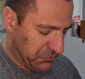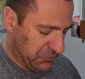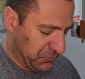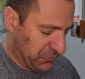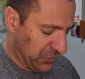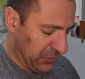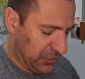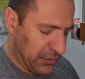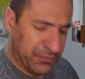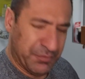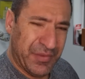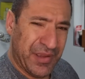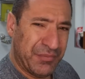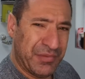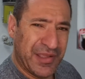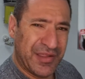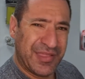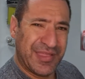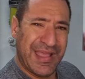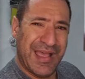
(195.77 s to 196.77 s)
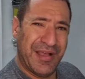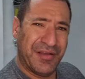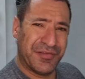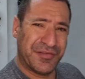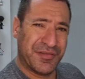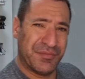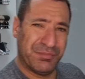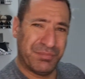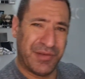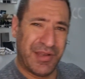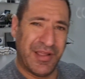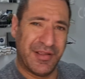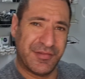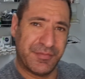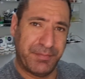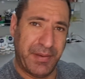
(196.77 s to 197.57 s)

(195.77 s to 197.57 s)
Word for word: oh, maybe a thousand plus